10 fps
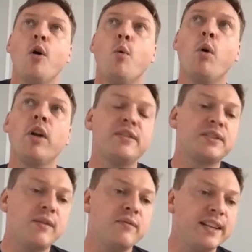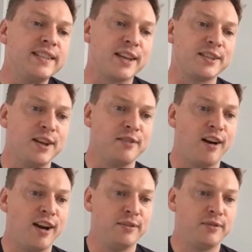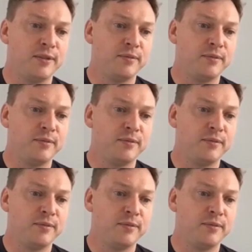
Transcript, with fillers: What if something doesn't arrive?